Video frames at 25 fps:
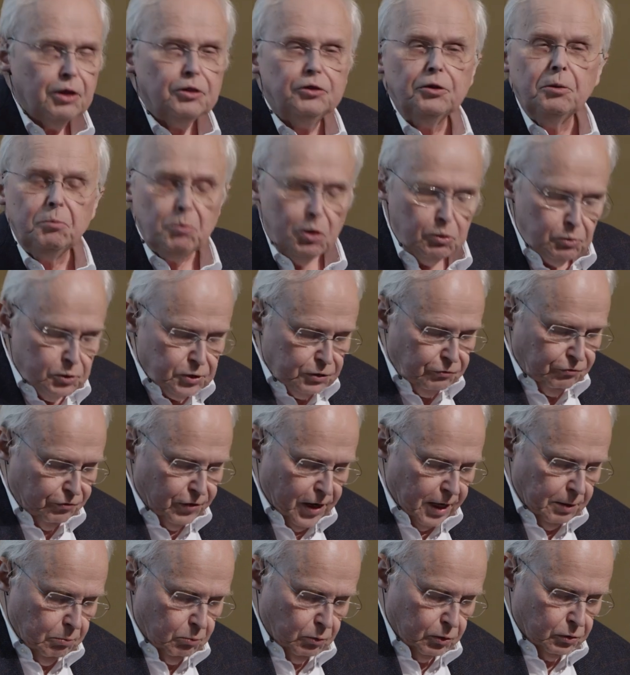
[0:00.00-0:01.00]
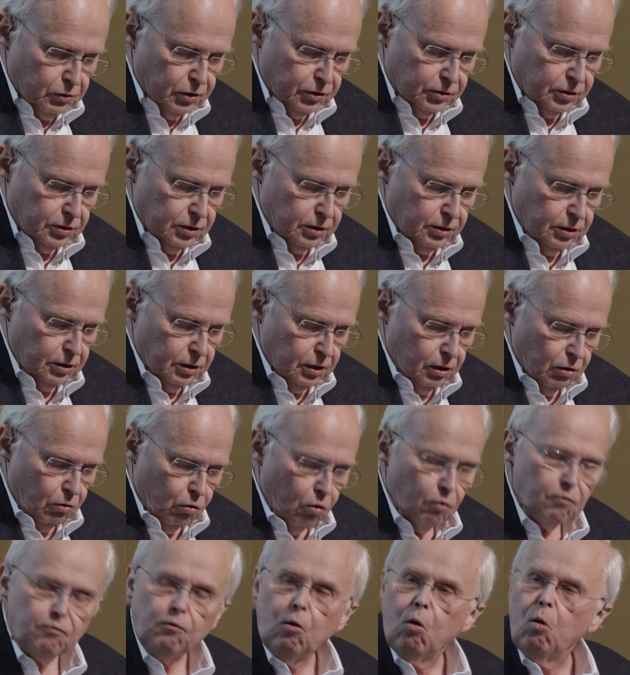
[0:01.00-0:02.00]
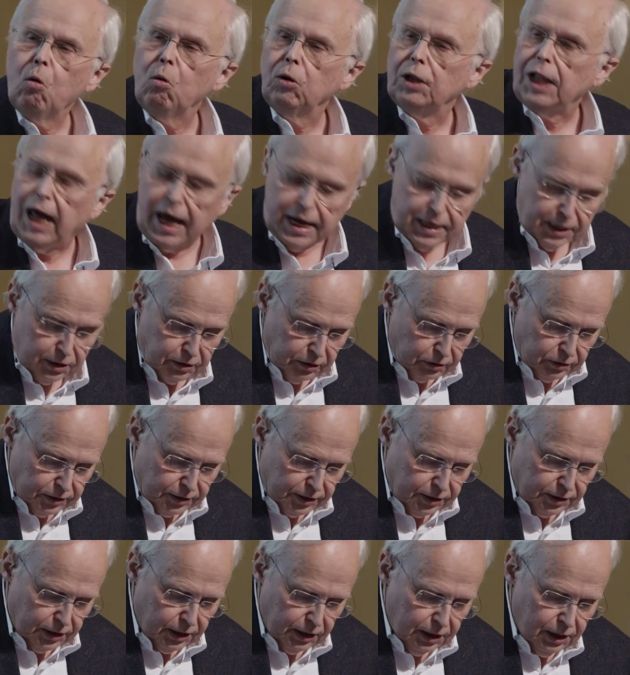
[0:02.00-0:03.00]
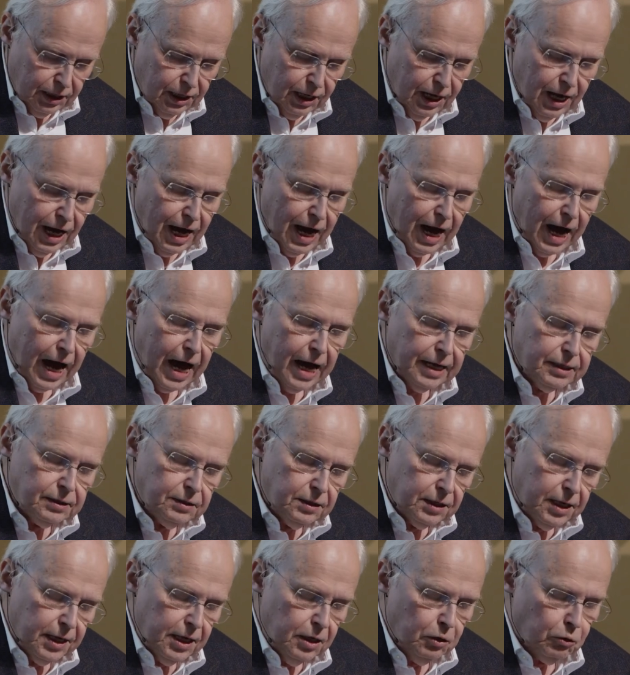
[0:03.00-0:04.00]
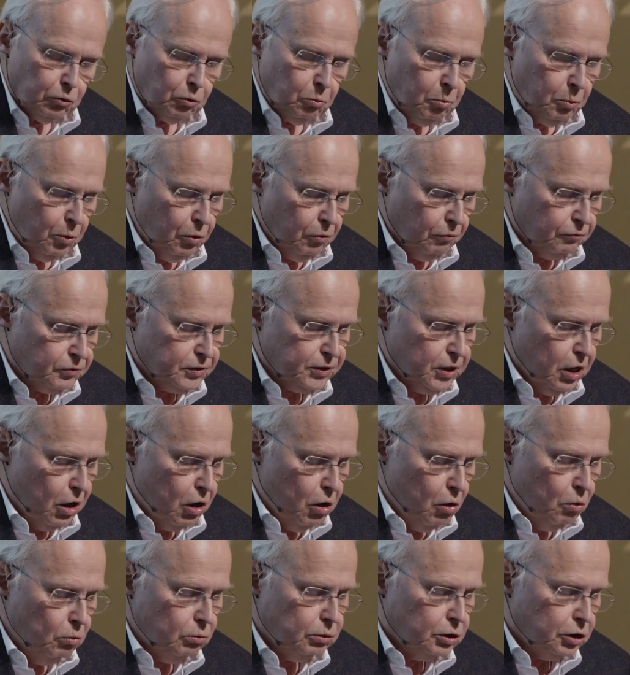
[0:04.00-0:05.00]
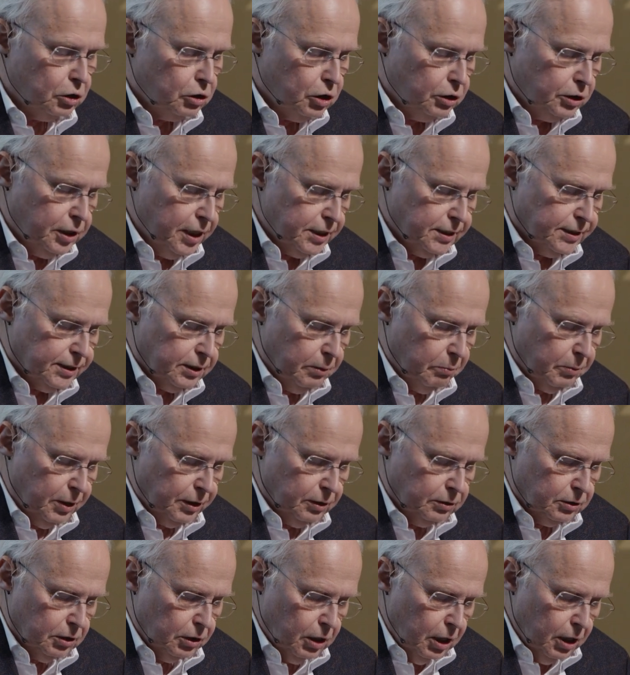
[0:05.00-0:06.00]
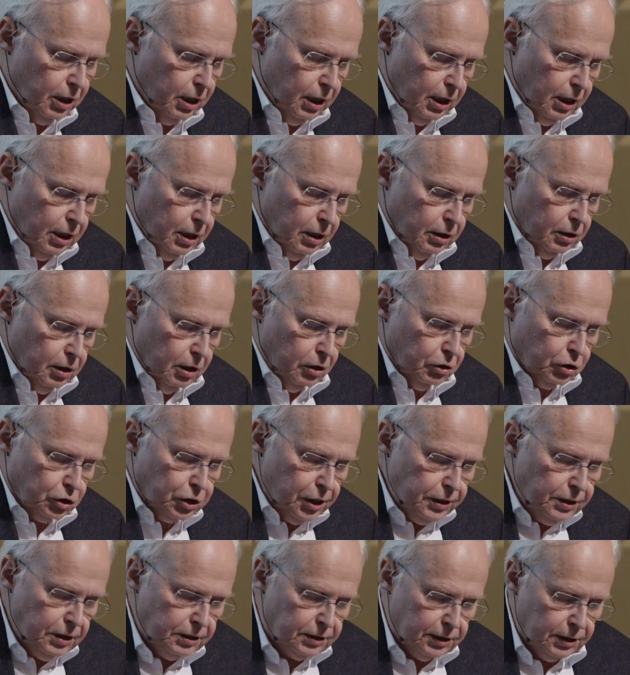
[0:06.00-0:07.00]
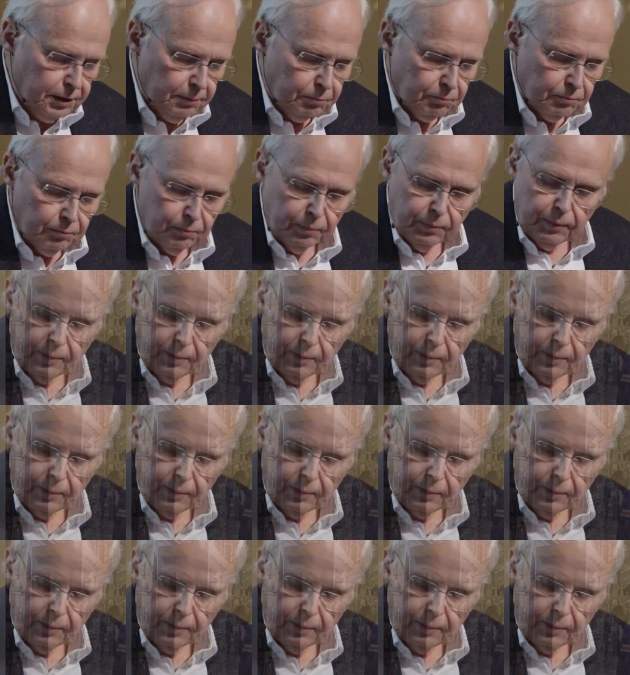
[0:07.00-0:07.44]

The most famous of all icons, Andrei Rublev's Old Testament Trinity,